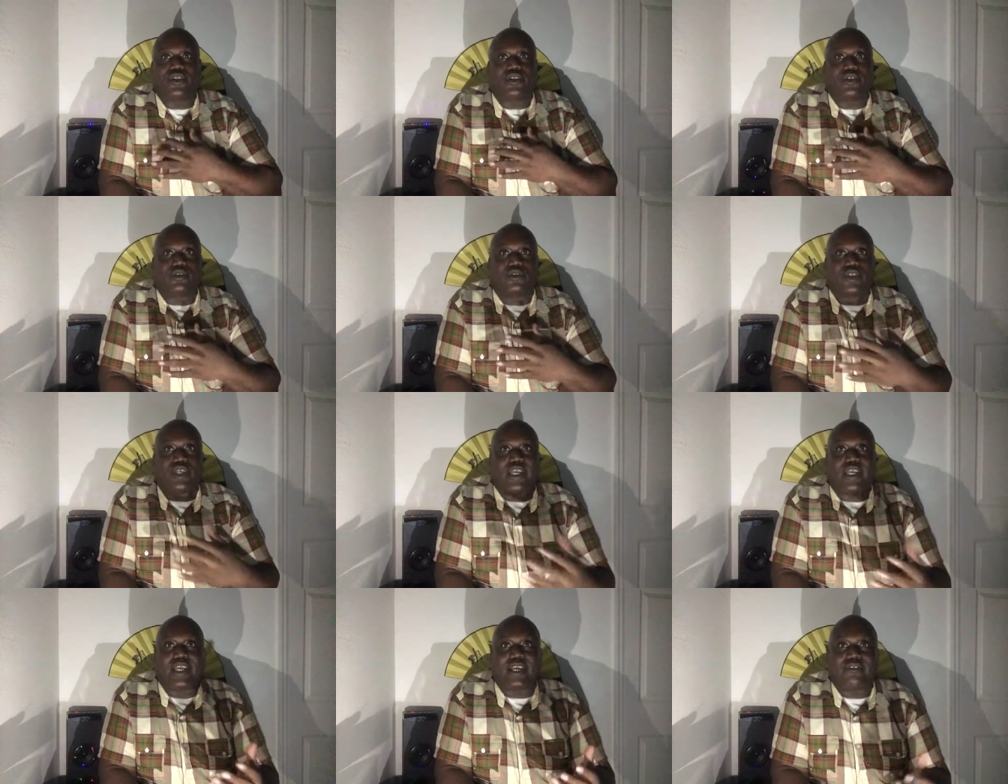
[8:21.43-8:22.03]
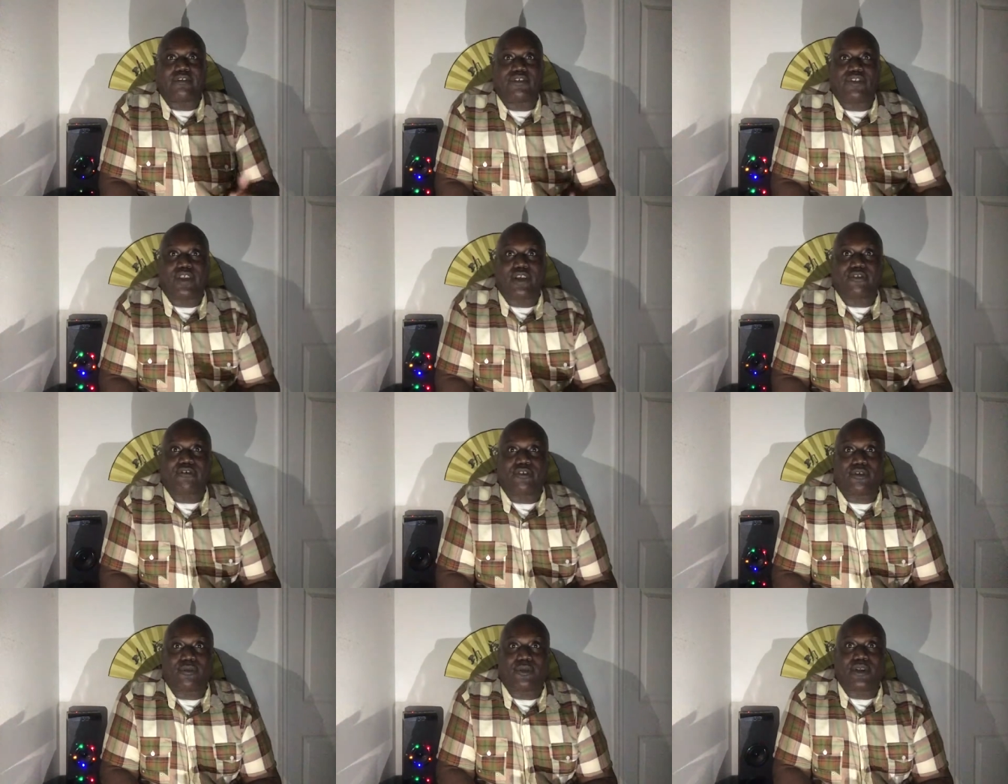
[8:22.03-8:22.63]
You take
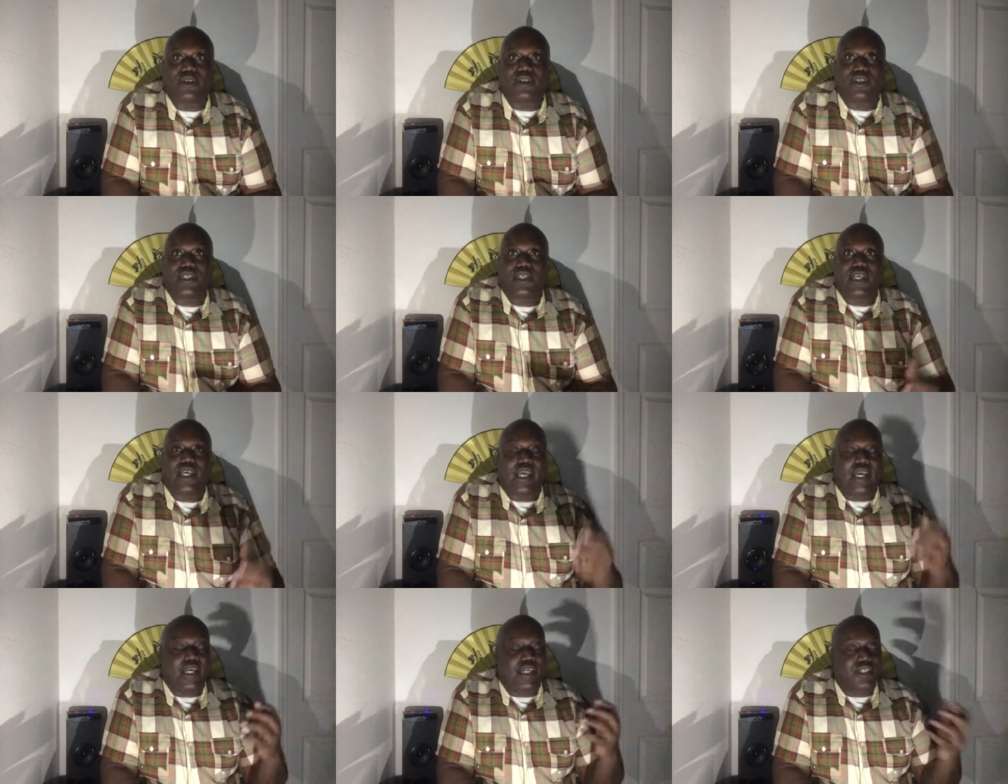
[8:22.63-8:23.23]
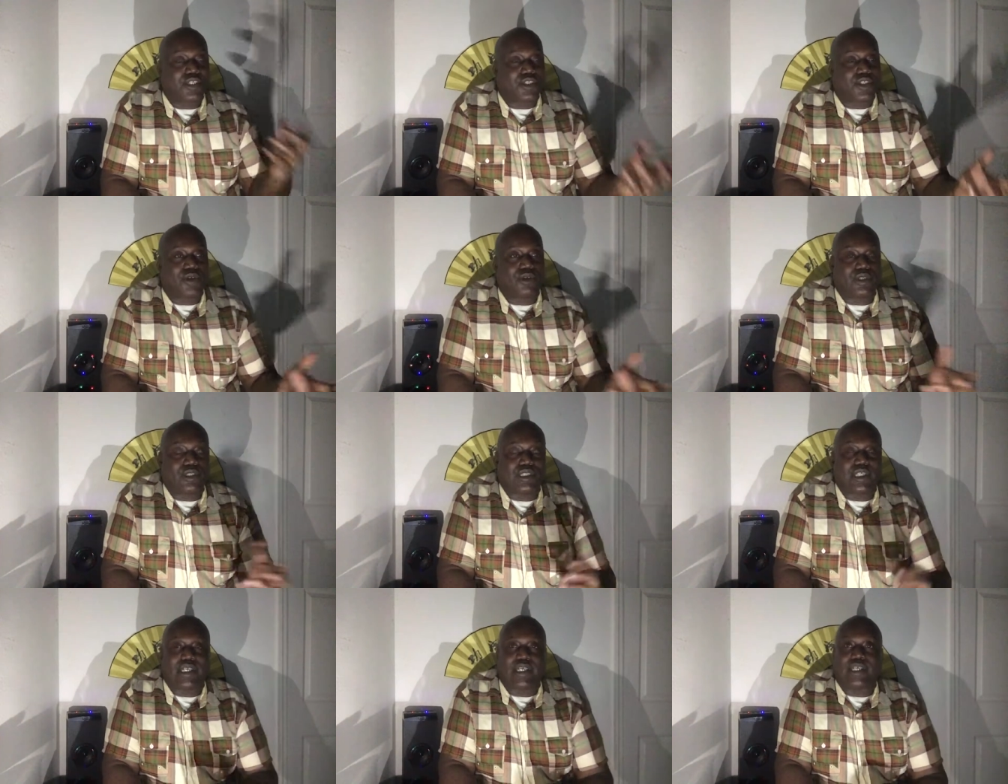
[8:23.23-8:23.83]
everything from us and show
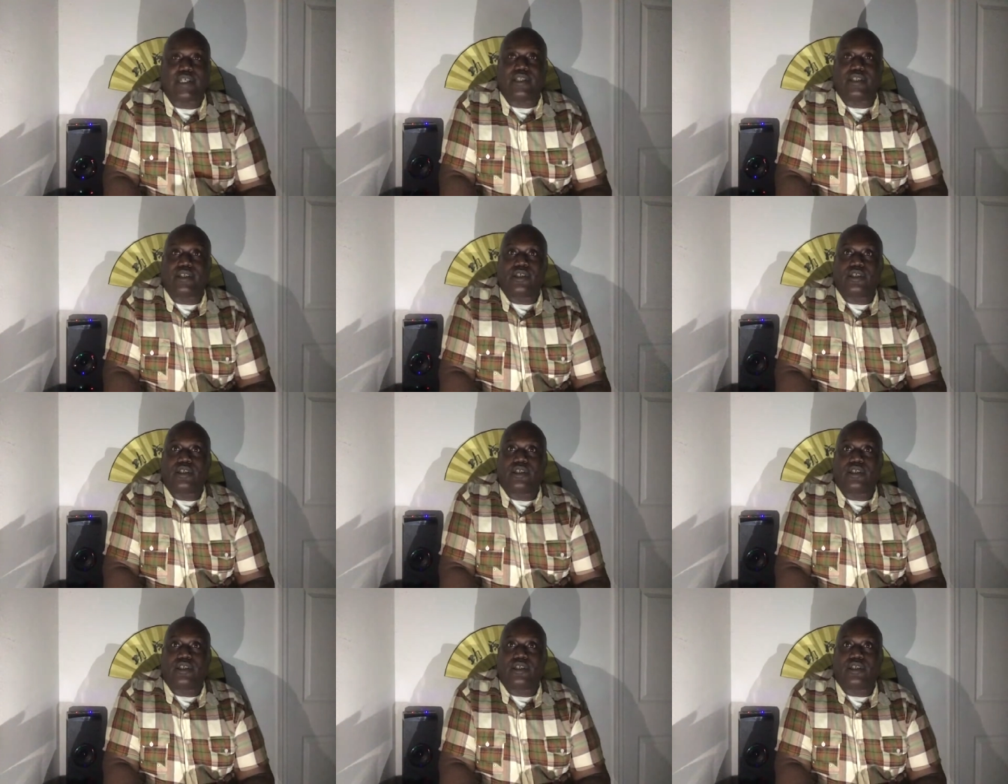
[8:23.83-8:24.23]
us hate.